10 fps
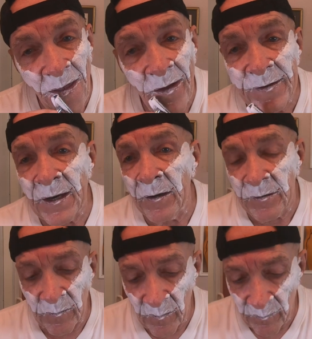It's not
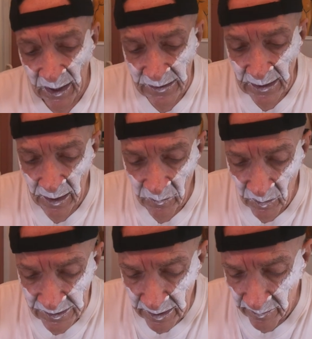based on
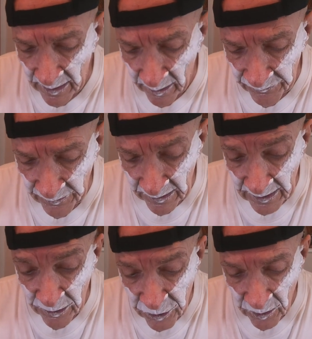what somebody else thinks
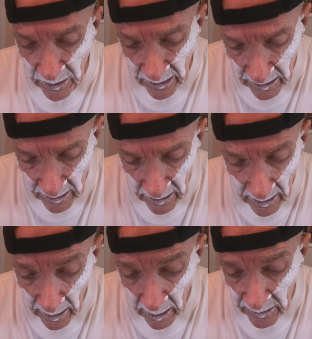I should
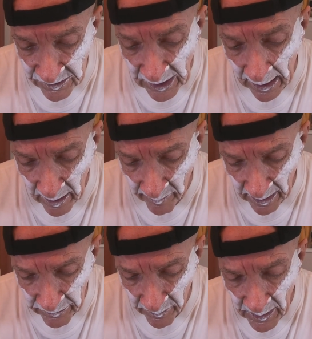uh, say
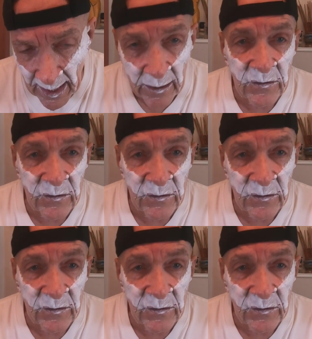about their product.